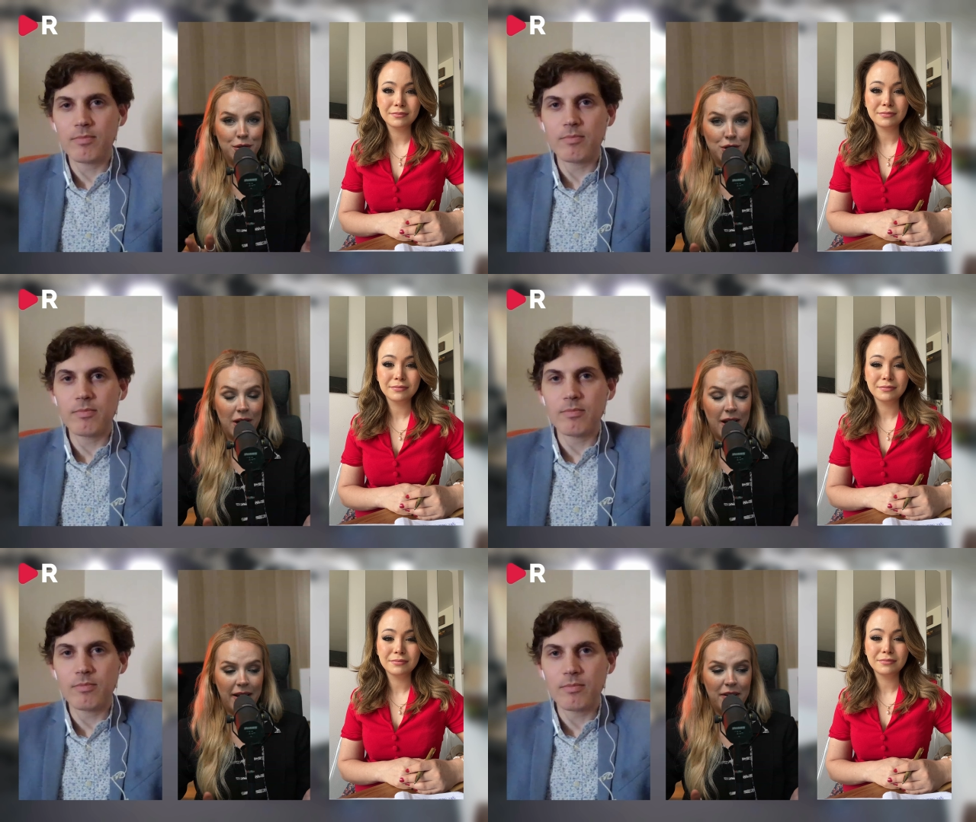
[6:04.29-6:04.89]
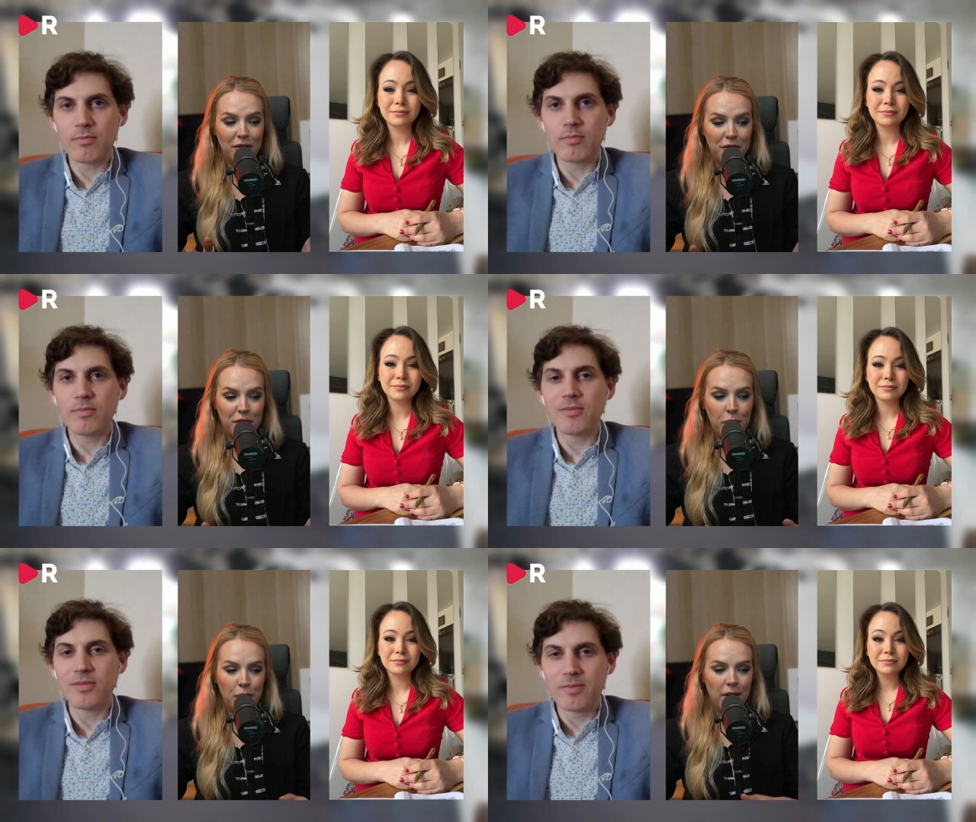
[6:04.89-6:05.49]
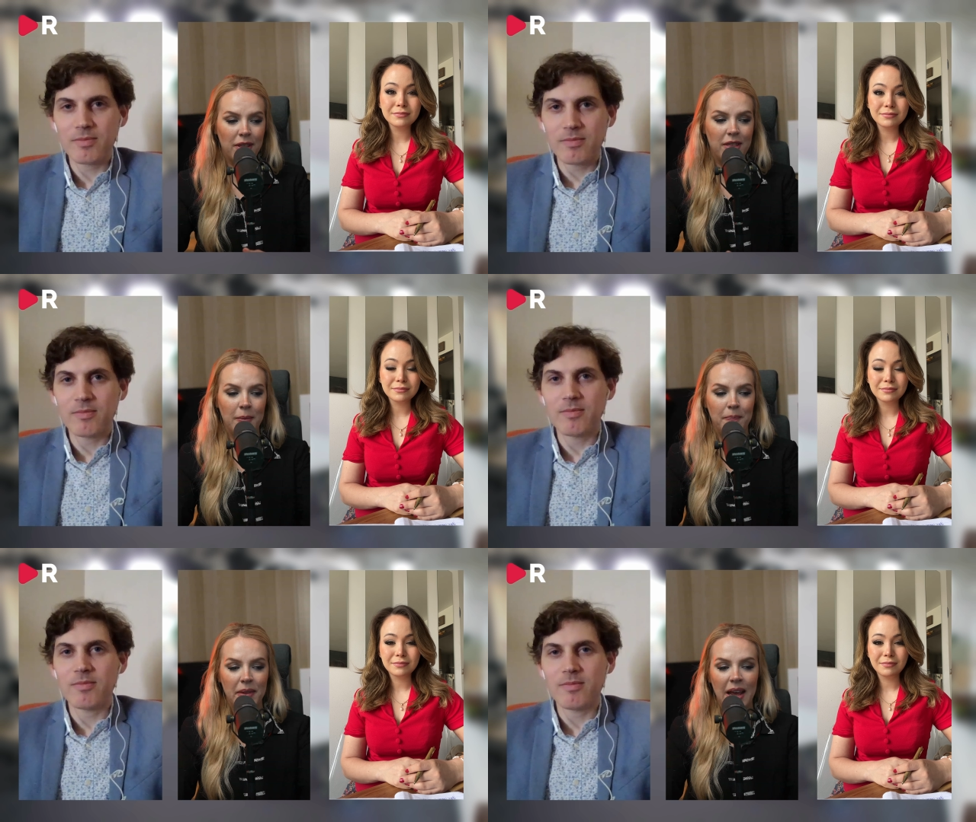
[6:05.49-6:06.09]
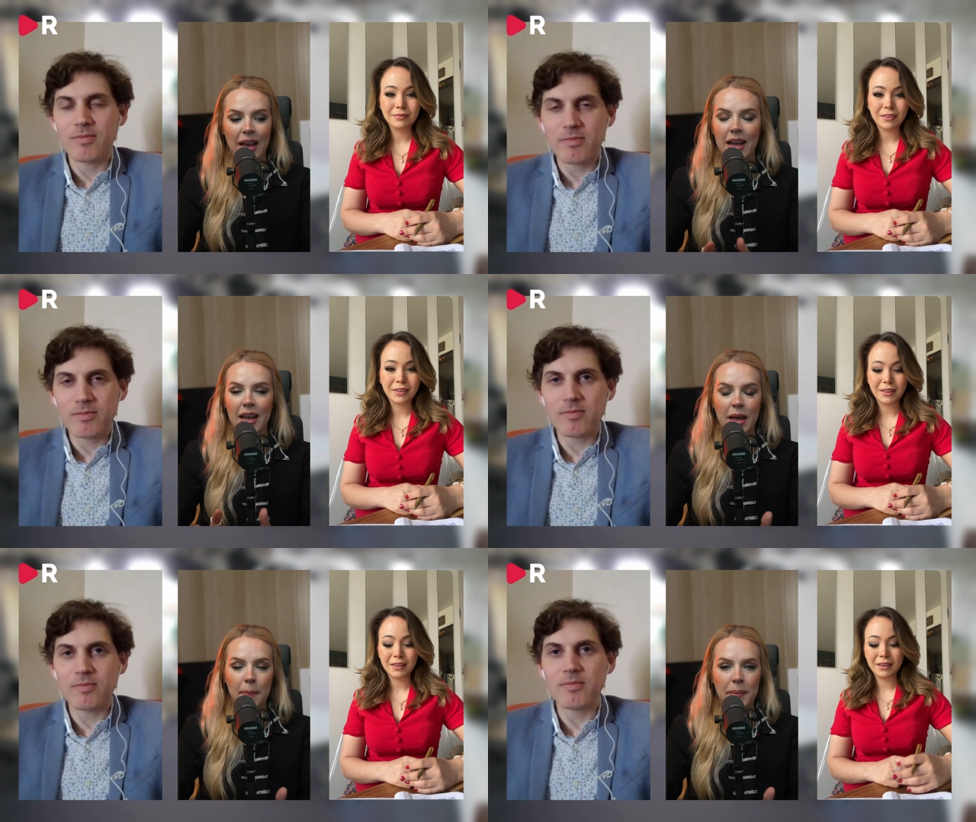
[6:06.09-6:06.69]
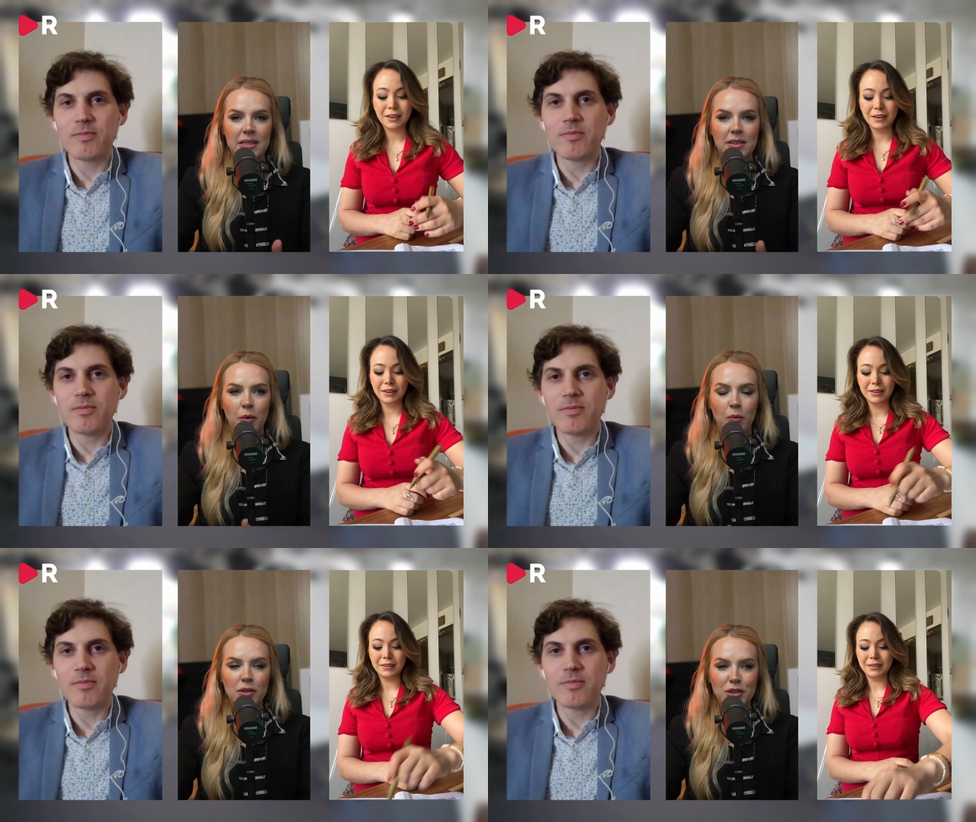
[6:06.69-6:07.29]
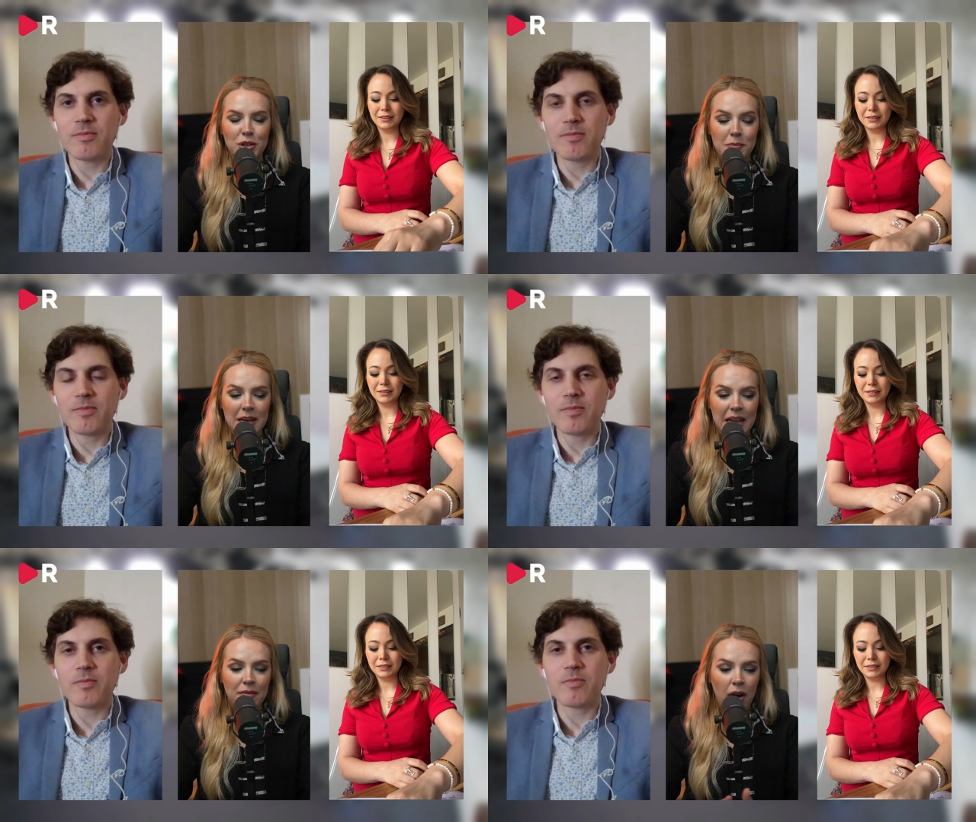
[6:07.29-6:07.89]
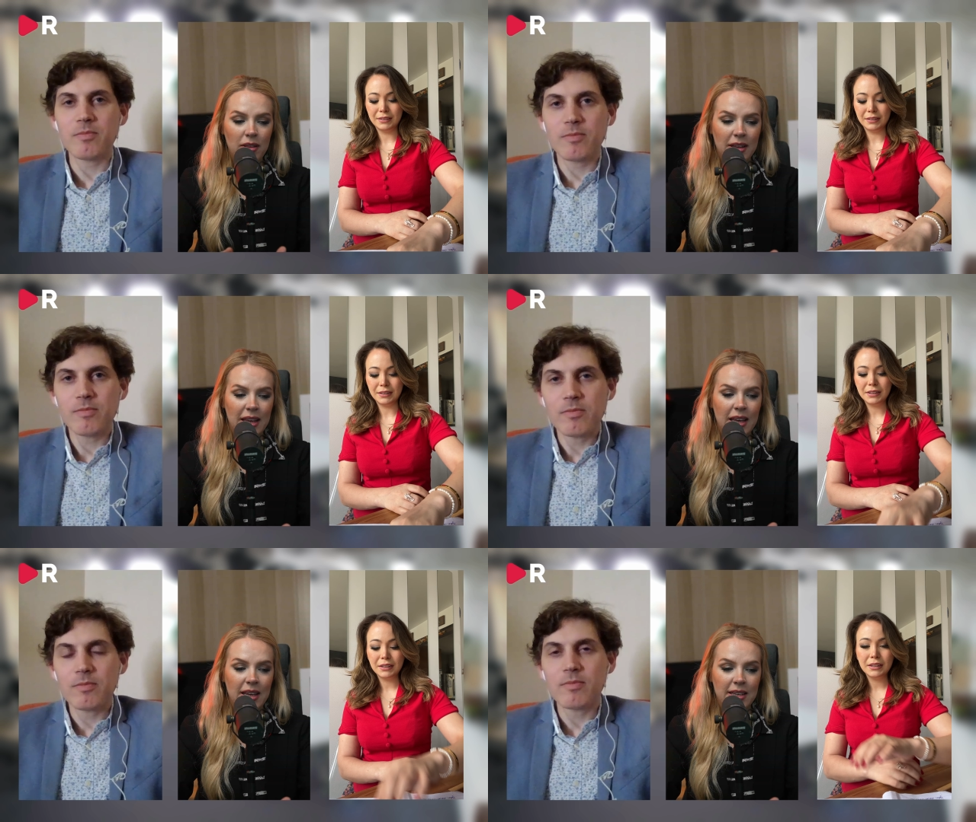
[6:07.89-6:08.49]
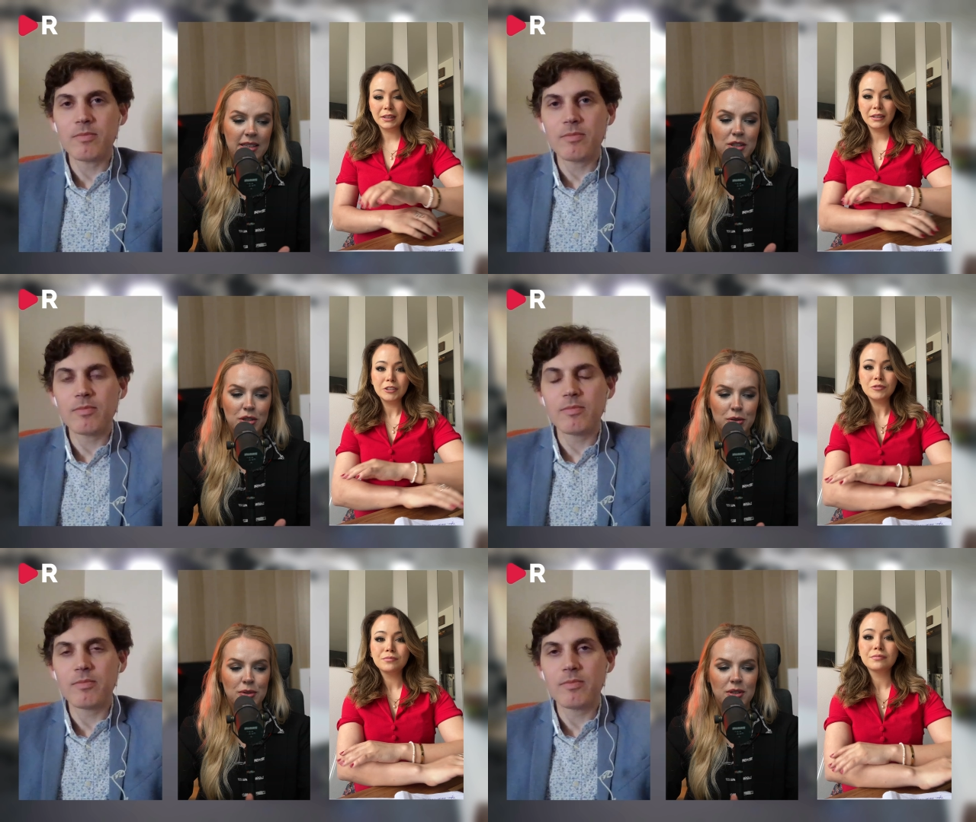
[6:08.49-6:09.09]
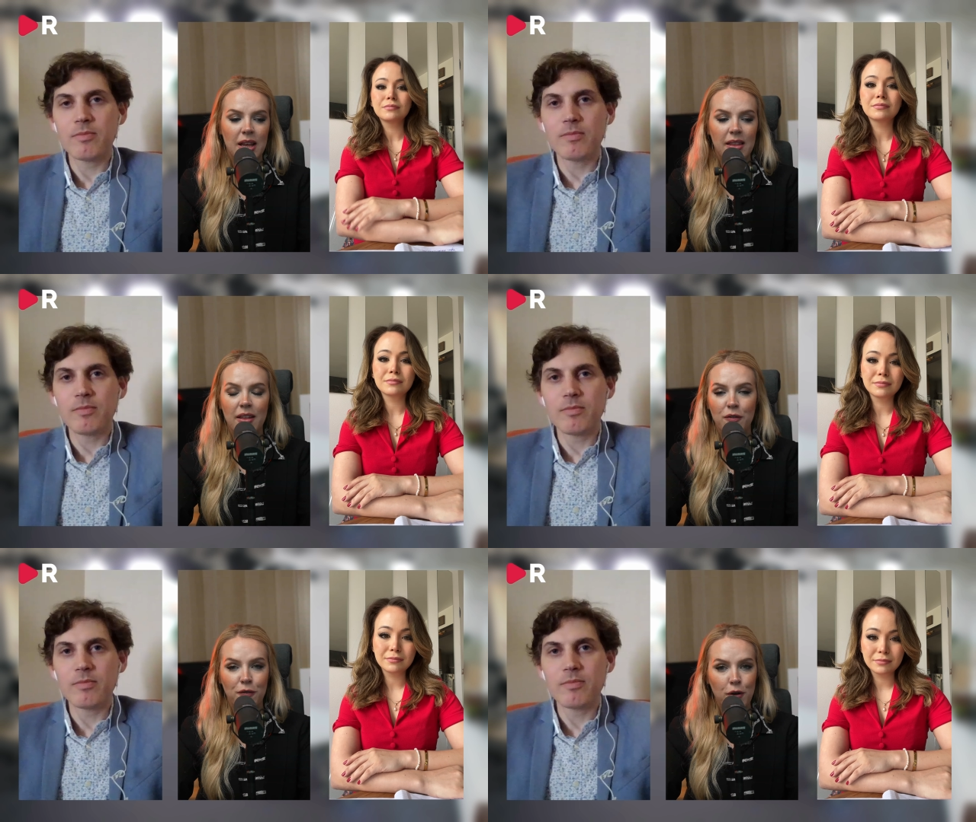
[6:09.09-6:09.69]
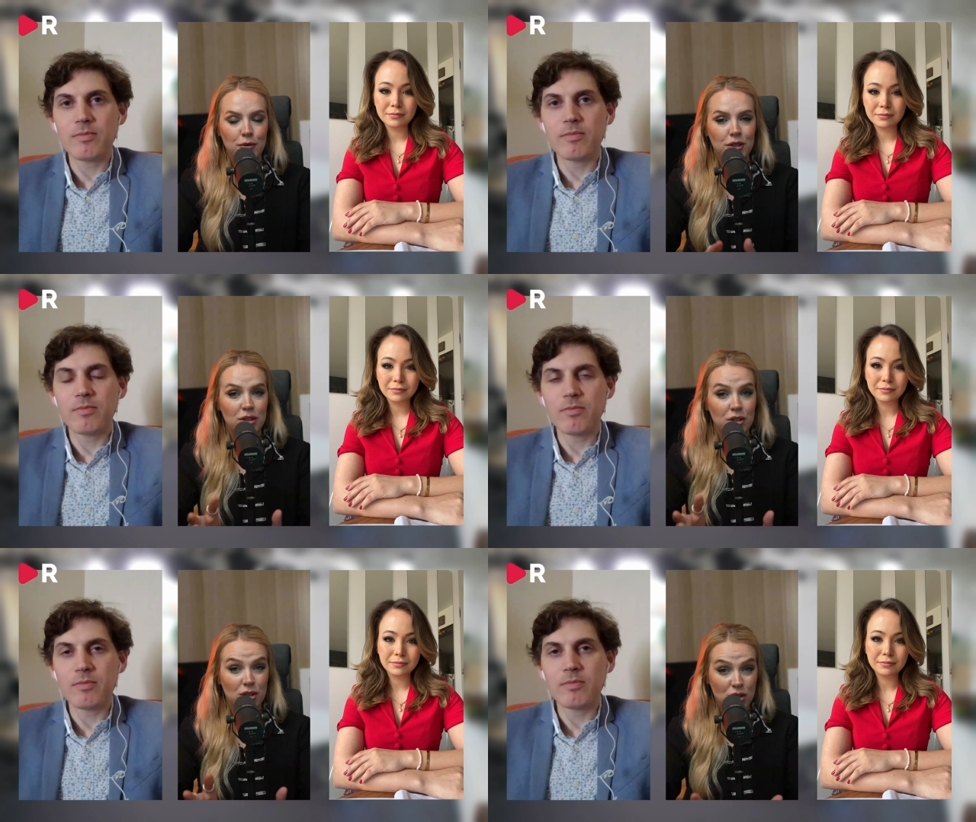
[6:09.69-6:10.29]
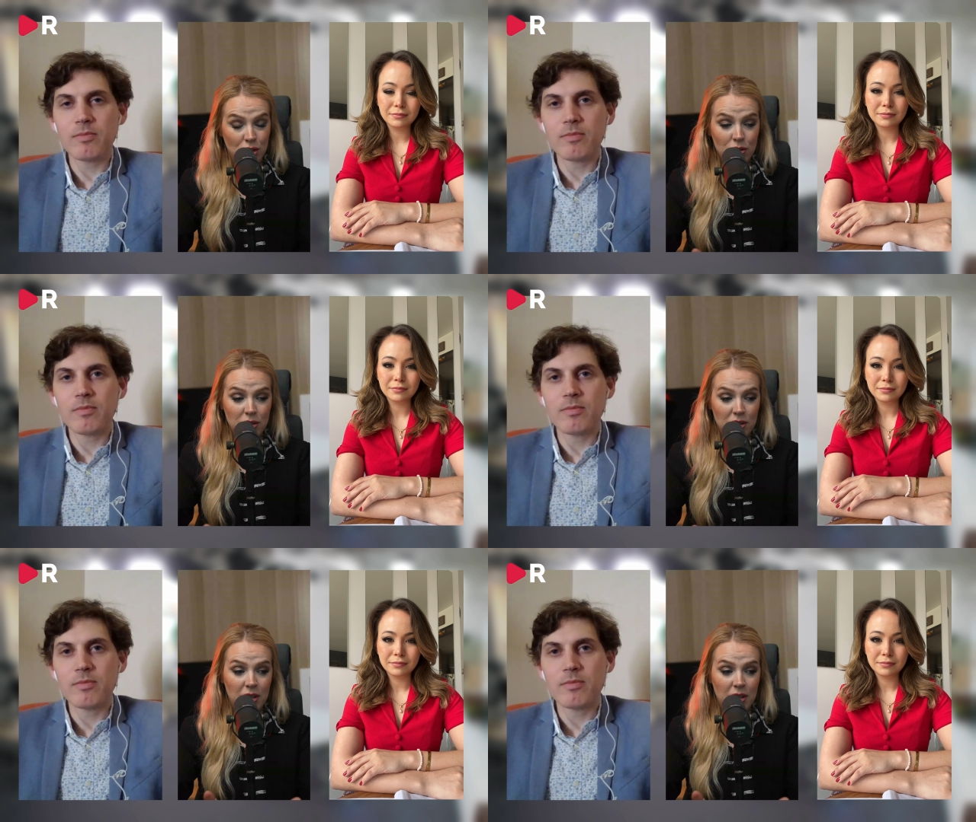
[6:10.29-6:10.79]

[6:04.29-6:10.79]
Speaker 1: July 4th. Pieter, what do you believe are the key issues that the voters should